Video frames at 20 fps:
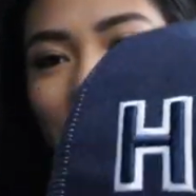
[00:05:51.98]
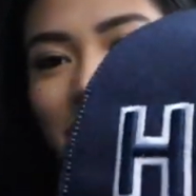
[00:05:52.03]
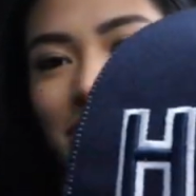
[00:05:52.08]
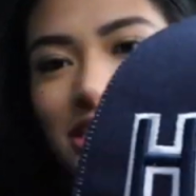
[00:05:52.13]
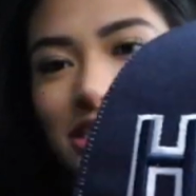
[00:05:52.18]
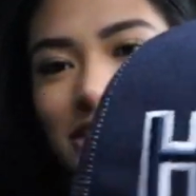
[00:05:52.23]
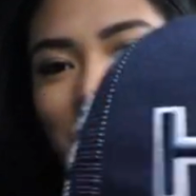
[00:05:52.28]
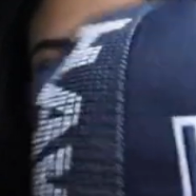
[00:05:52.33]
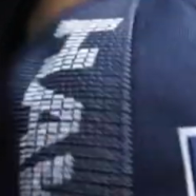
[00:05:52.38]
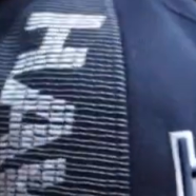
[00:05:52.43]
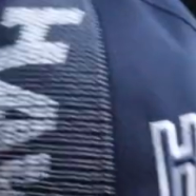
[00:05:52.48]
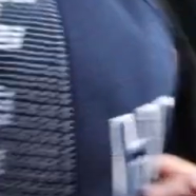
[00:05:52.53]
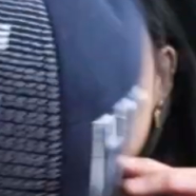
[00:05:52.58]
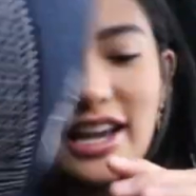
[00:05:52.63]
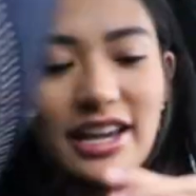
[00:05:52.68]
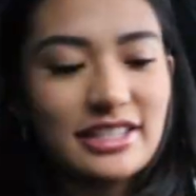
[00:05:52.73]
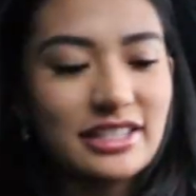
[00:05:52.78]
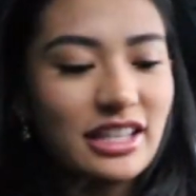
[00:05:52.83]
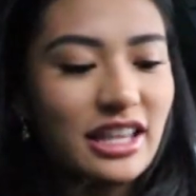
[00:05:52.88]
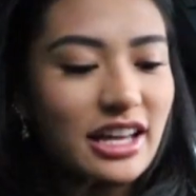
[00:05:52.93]
which is really
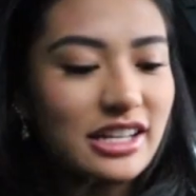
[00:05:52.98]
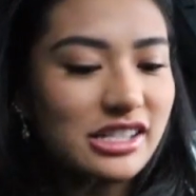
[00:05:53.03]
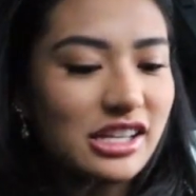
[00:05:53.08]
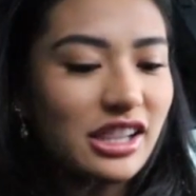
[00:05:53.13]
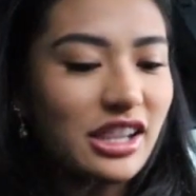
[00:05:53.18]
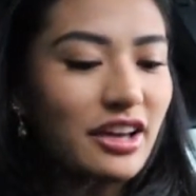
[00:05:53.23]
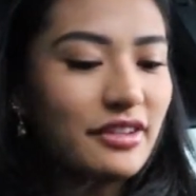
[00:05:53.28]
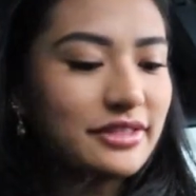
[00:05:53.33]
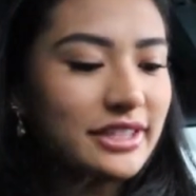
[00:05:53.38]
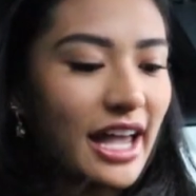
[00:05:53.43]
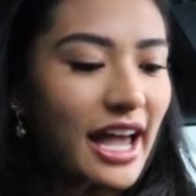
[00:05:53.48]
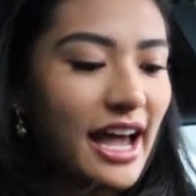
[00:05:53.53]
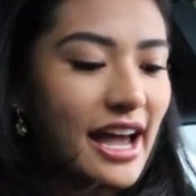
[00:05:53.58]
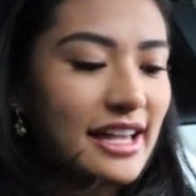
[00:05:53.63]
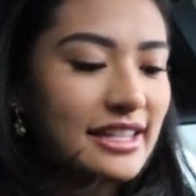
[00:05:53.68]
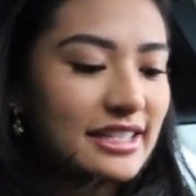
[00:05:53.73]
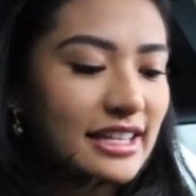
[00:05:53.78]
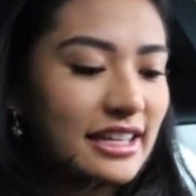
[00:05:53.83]
nice. Elijah loves hats.